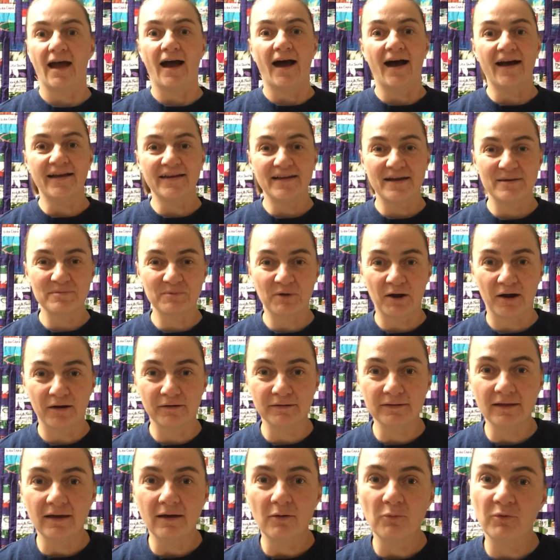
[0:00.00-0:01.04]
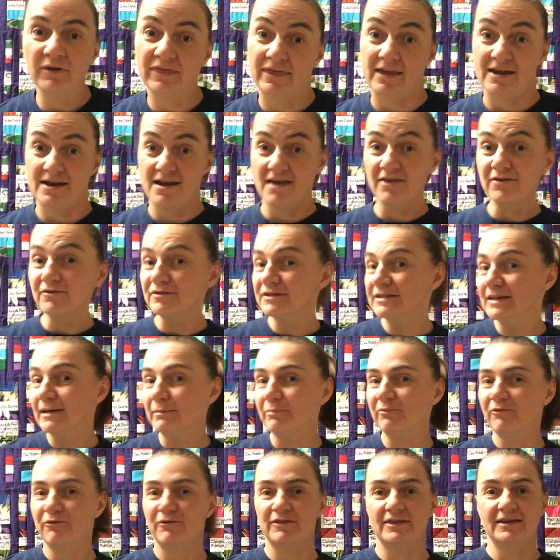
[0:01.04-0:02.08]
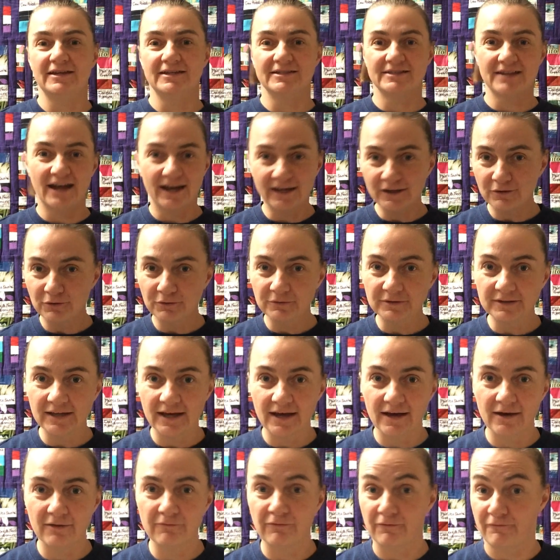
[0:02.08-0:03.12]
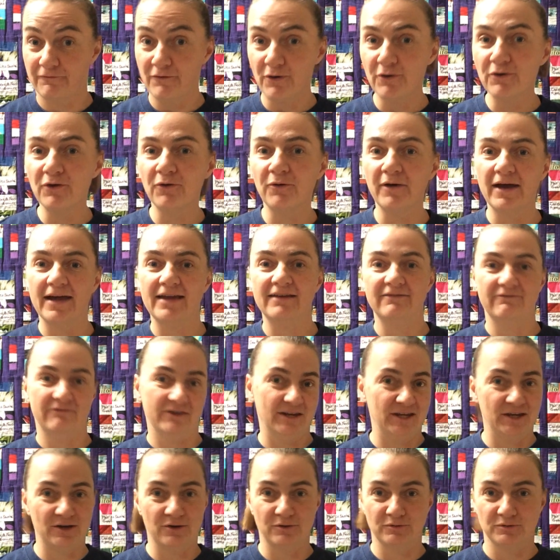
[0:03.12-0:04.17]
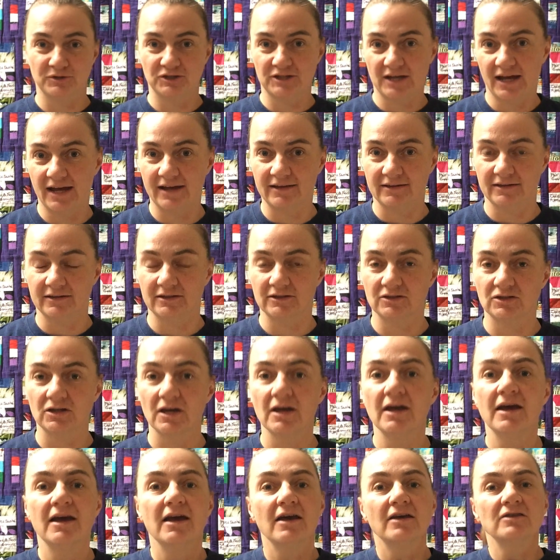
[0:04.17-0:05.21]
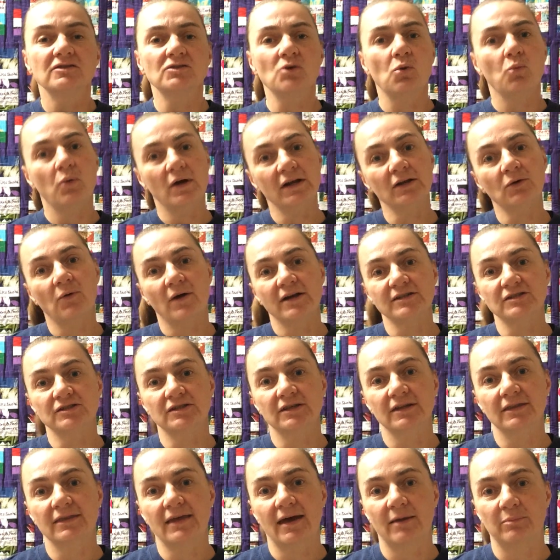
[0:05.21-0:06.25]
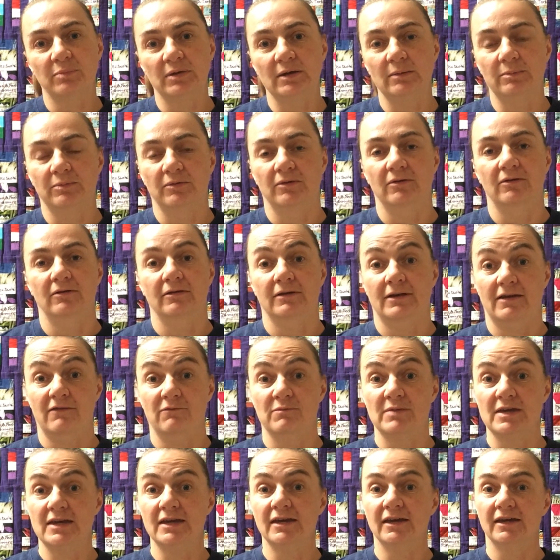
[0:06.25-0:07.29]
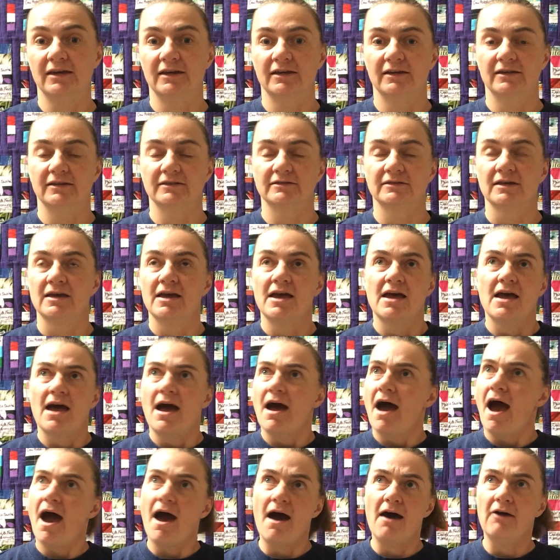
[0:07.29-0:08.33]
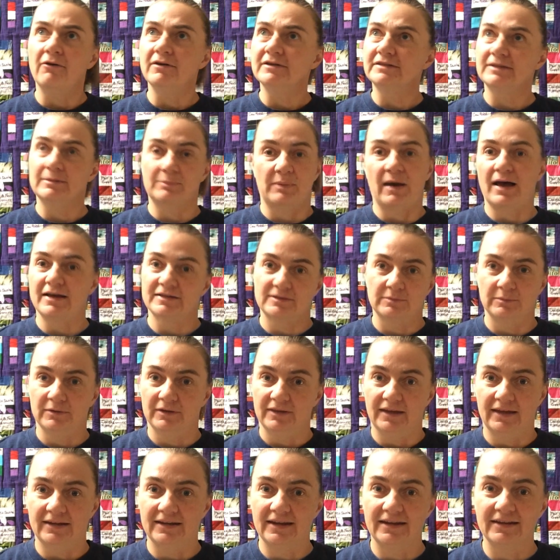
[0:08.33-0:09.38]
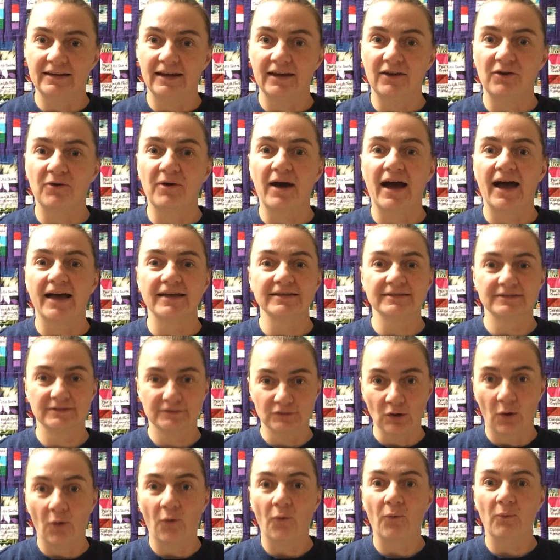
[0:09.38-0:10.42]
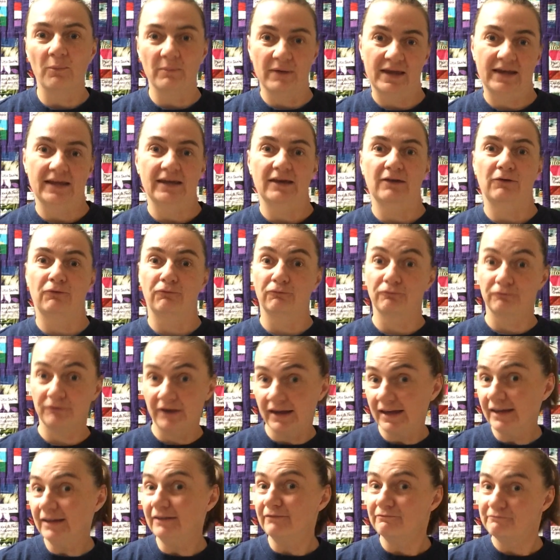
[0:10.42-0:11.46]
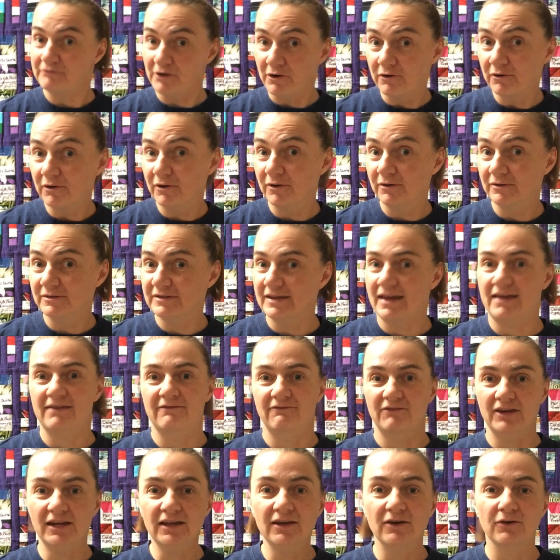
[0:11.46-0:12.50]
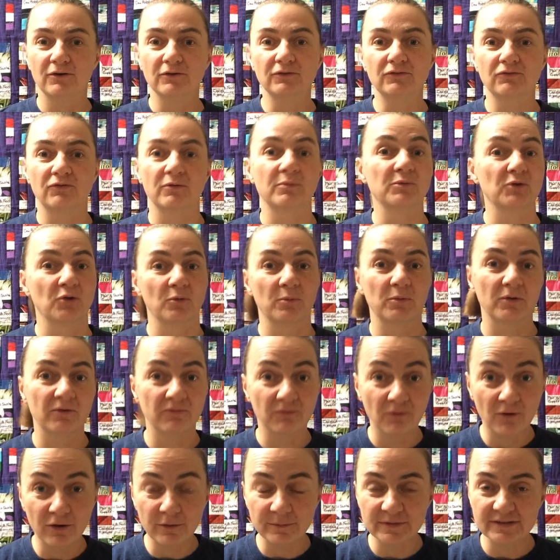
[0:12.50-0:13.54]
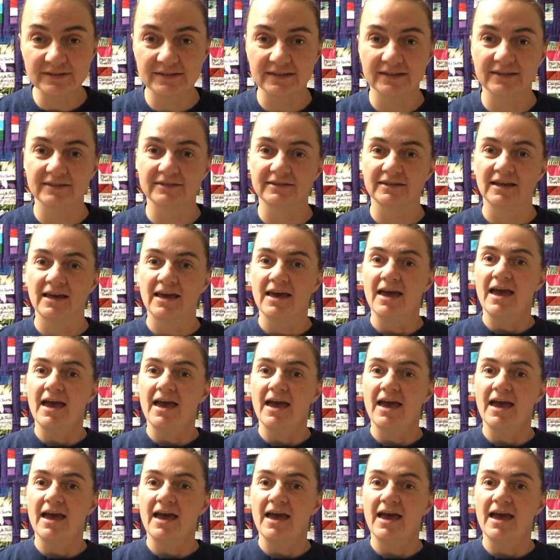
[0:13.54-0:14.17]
Hi, I'm Carla with another tip for the Taiko Love Photo and Video Challenge. So one question that people give me is, how is it possible that Nen Daiko has so many great photos and videos from your performances?